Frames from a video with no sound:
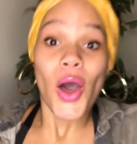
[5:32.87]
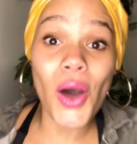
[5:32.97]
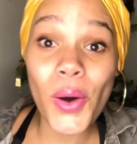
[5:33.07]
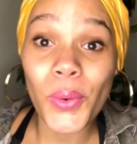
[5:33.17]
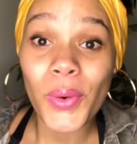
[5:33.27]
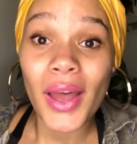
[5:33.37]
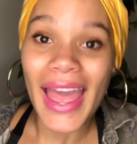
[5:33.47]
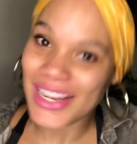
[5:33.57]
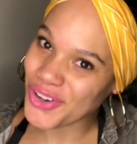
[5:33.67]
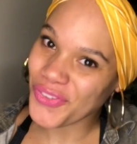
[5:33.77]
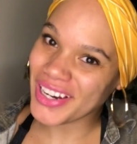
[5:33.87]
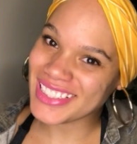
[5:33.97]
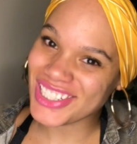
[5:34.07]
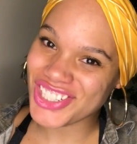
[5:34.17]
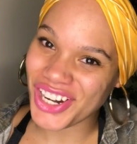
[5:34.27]
Oh, and don't forget
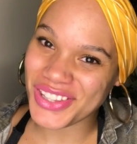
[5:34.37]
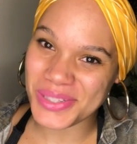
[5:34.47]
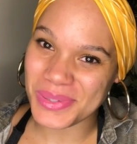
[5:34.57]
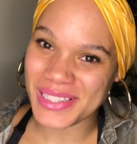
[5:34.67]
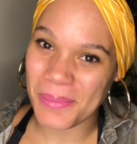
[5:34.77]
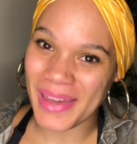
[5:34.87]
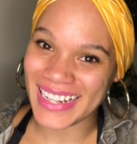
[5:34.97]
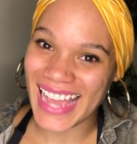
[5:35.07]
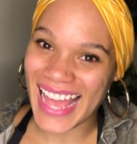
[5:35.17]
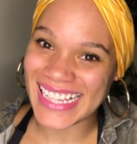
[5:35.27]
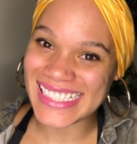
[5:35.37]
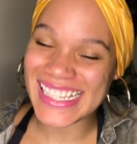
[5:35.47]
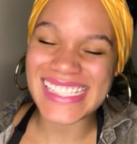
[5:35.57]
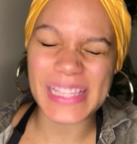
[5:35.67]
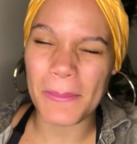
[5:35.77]
to share this with somebody, guys.
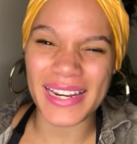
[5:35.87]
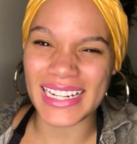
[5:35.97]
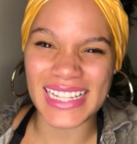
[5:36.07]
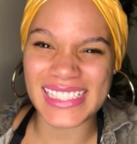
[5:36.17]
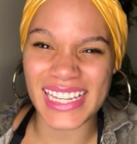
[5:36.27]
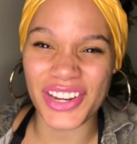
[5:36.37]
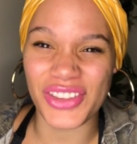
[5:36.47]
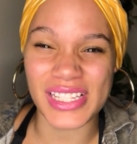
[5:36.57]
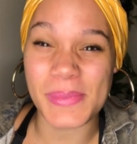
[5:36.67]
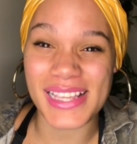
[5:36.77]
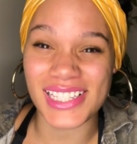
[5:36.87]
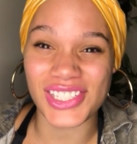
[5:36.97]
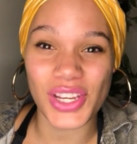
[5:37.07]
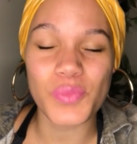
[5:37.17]
Somebody needs to hear this message.